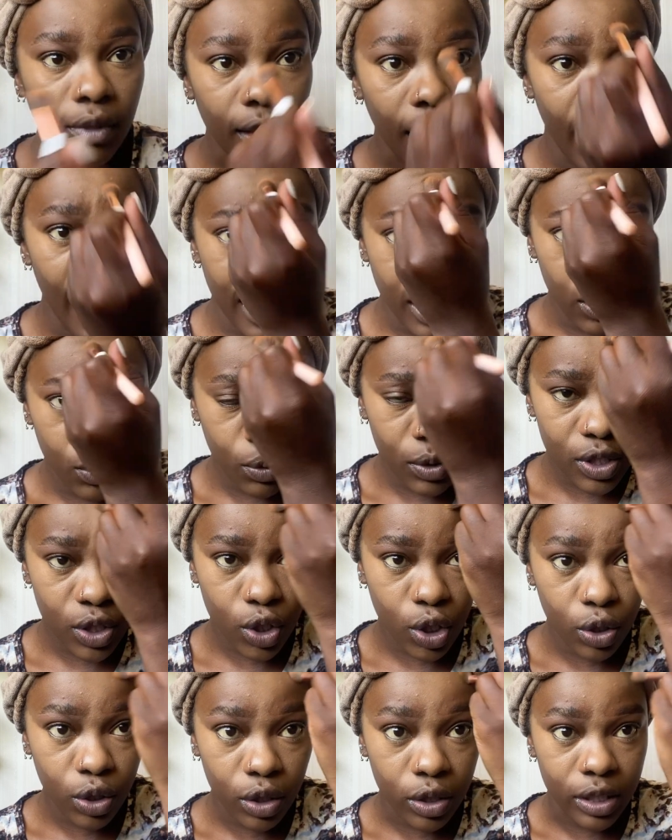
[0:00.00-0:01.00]
And it was
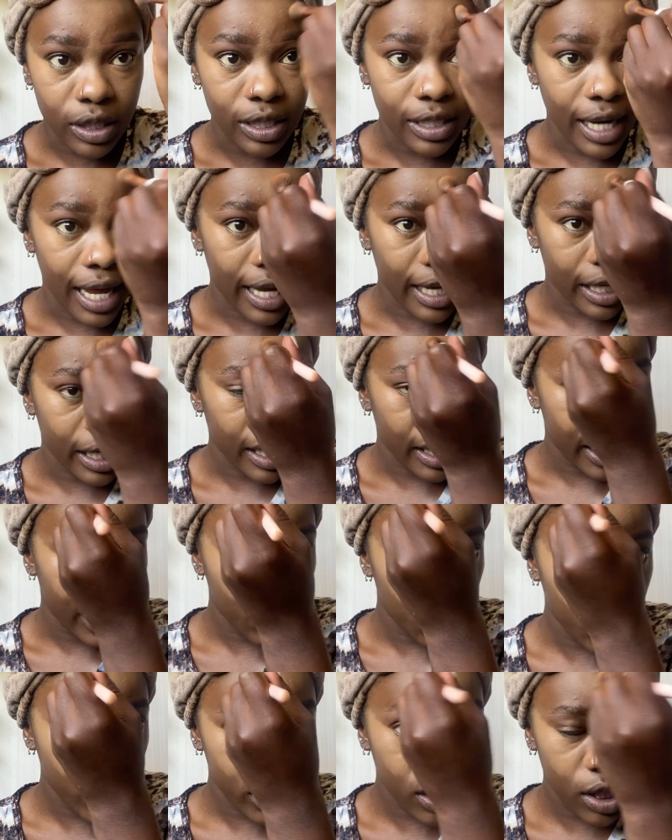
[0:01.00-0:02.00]
good. Like it
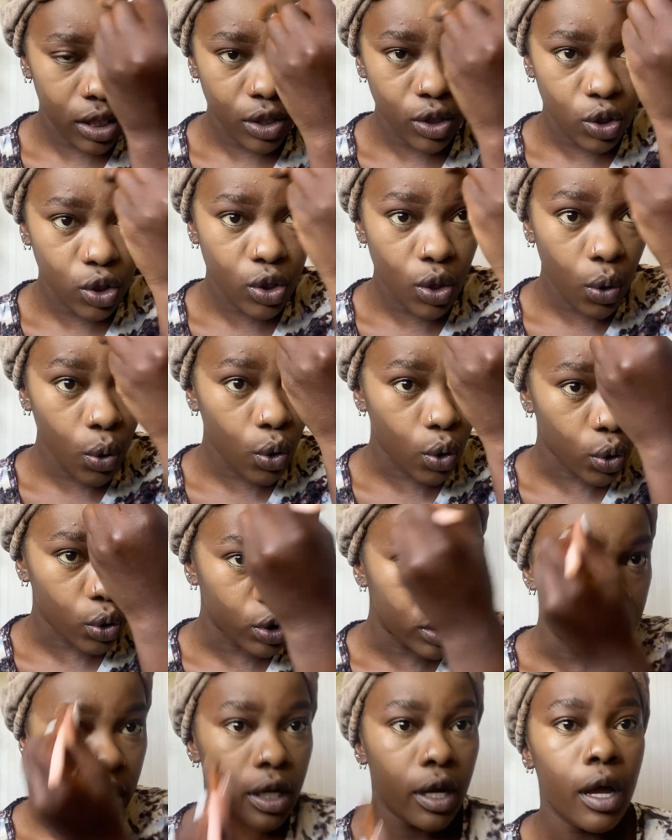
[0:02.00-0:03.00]
was so good.
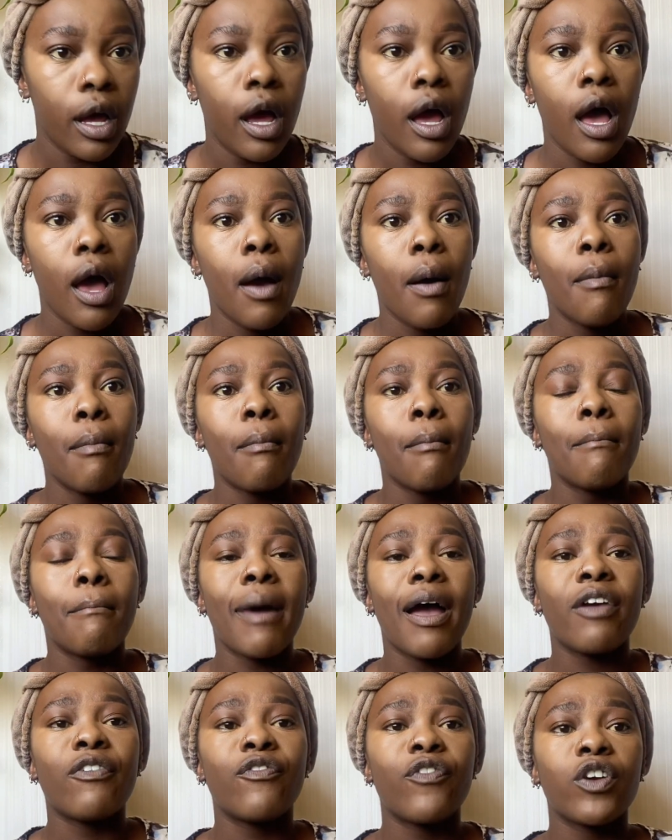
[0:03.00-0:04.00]

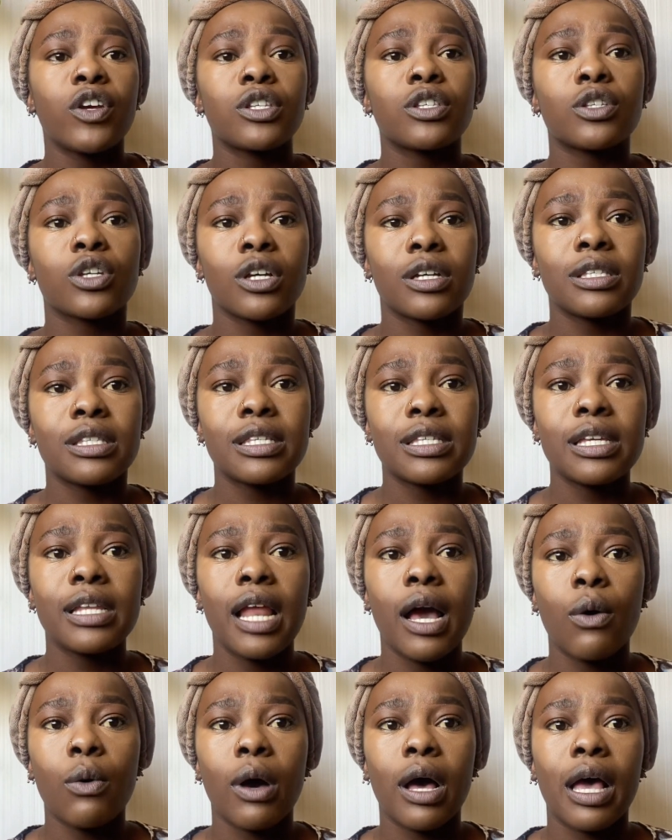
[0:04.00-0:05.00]
My first
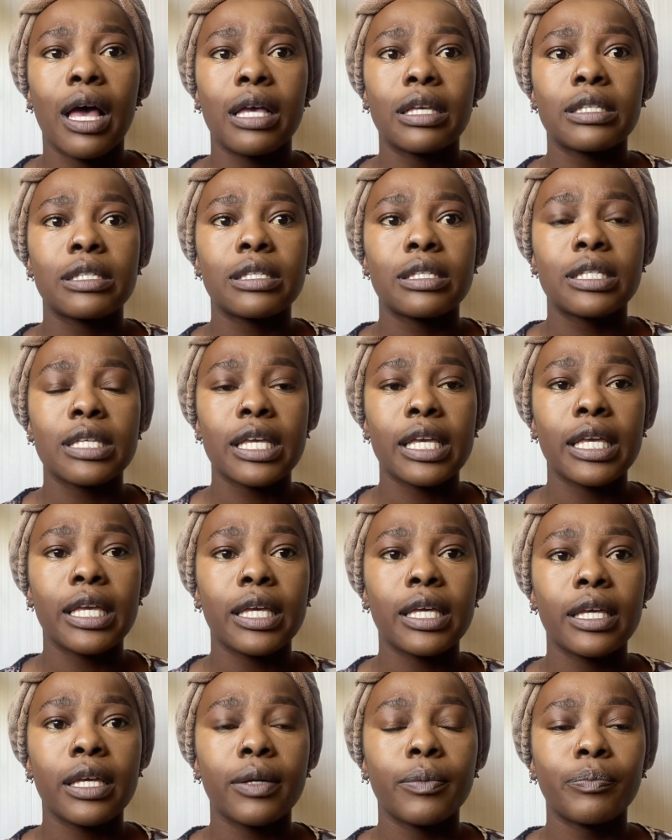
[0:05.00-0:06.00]
concealer was
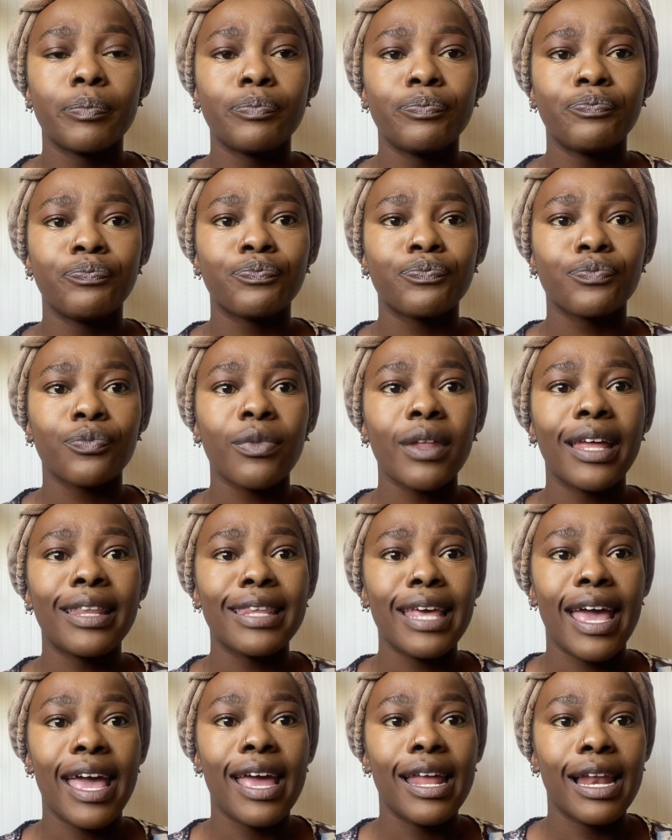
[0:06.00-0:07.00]

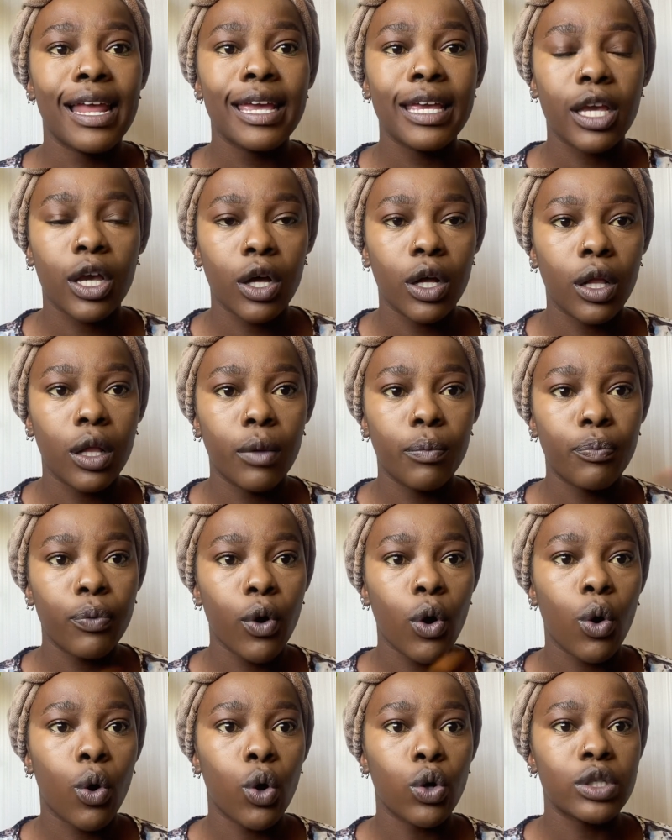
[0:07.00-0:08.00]
the LA Girl
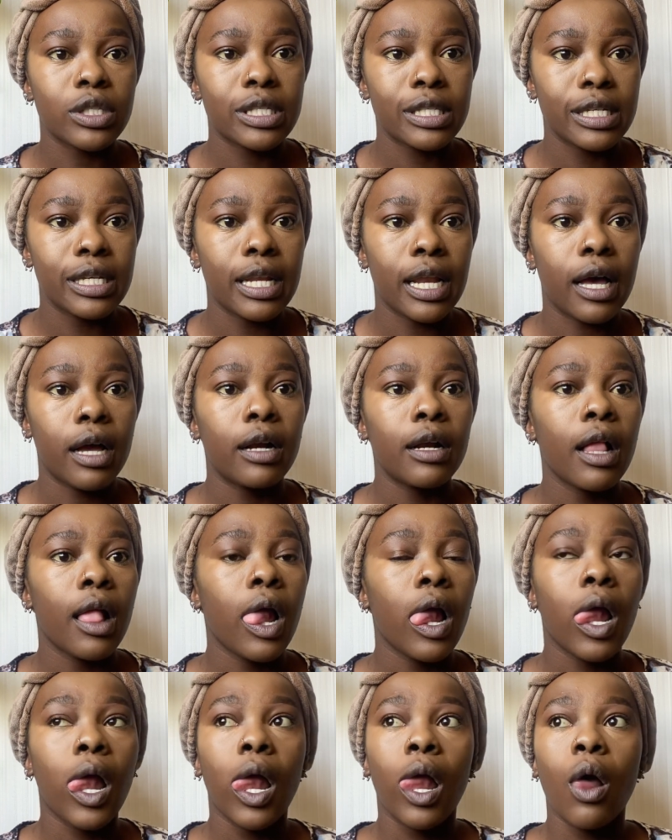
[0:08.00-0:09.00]
Pro Concealer.
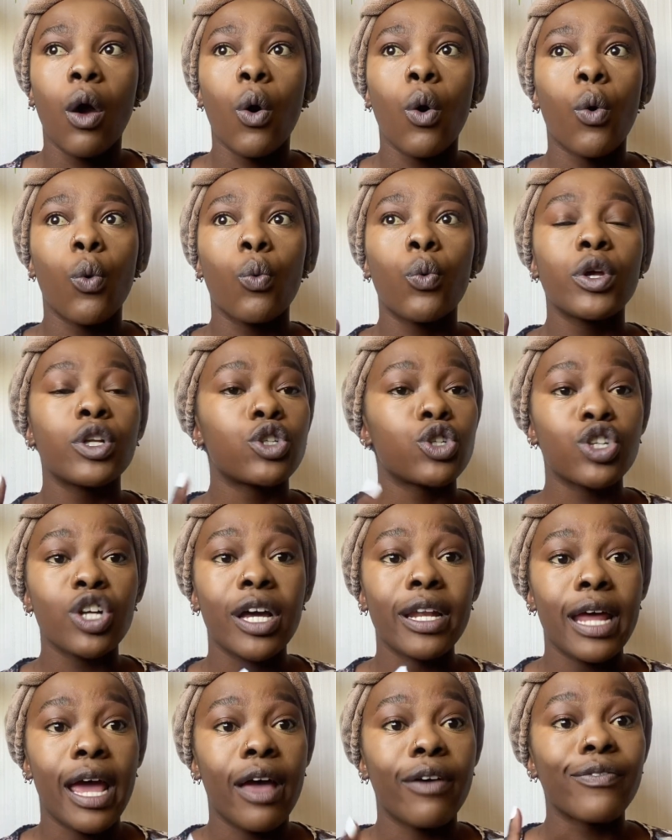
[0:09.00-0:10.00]
We do not
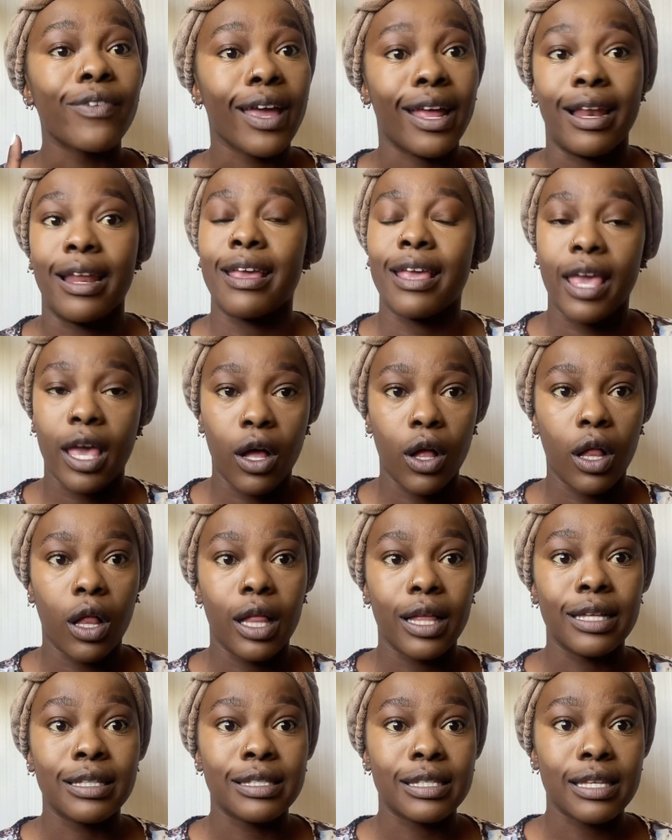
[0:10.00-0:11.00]
have LA Girl
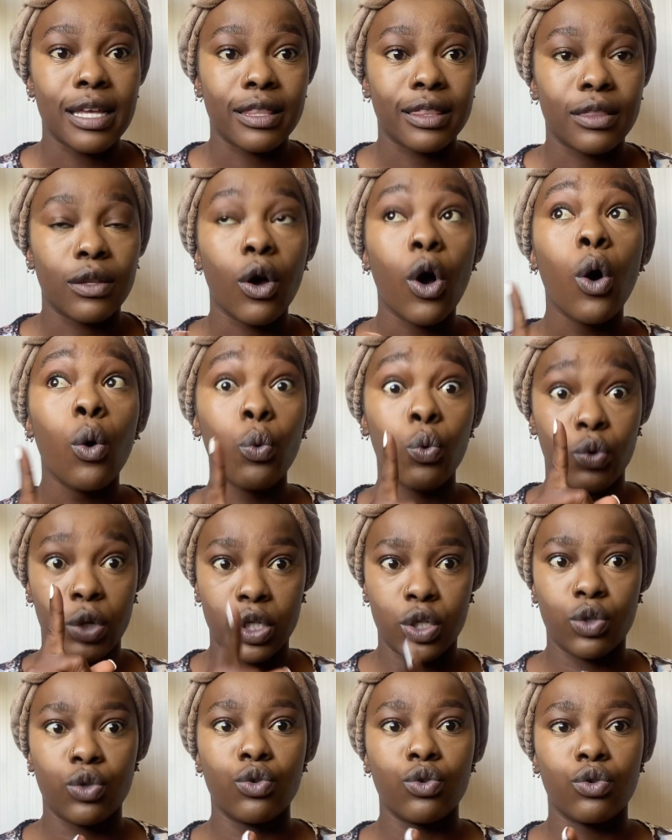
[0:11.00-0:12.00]
in South. Oh, we
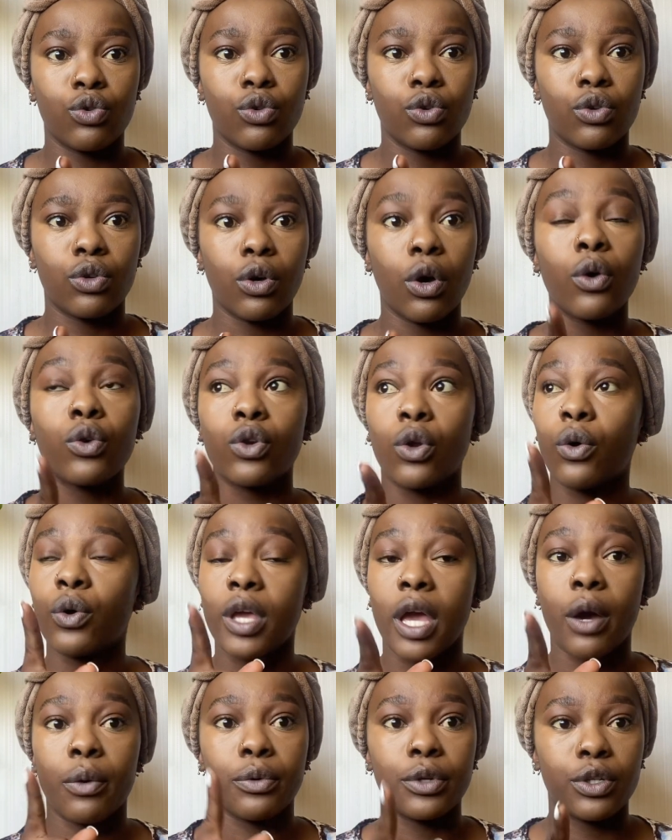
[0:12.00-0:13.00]
do. Oh no,
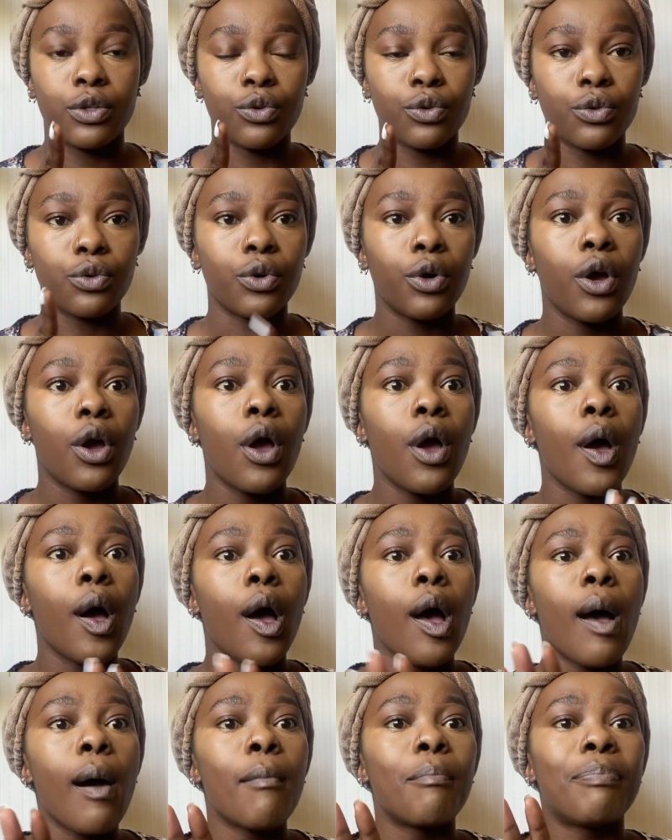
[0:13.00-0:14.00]
yeah, we do.
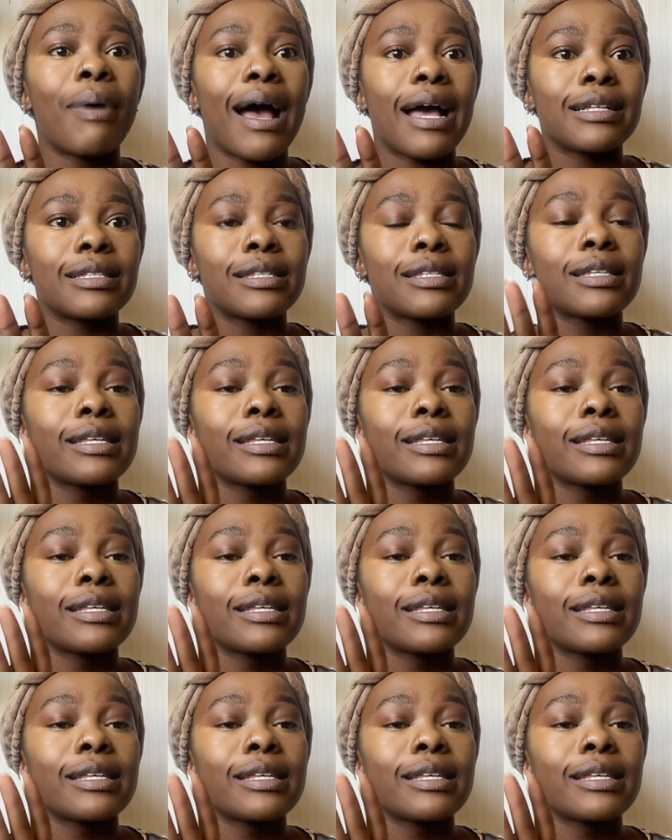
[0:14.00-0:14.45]
But